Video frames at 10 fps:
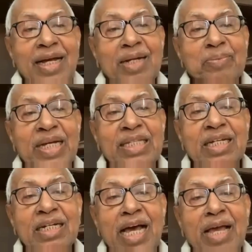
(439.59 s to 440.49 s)
And by
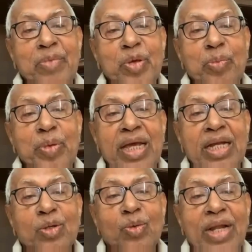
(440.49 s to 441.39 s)
the time
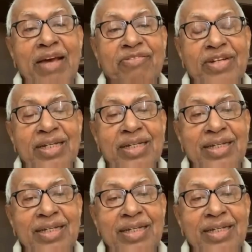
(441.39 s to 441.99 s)
UPA 2 left,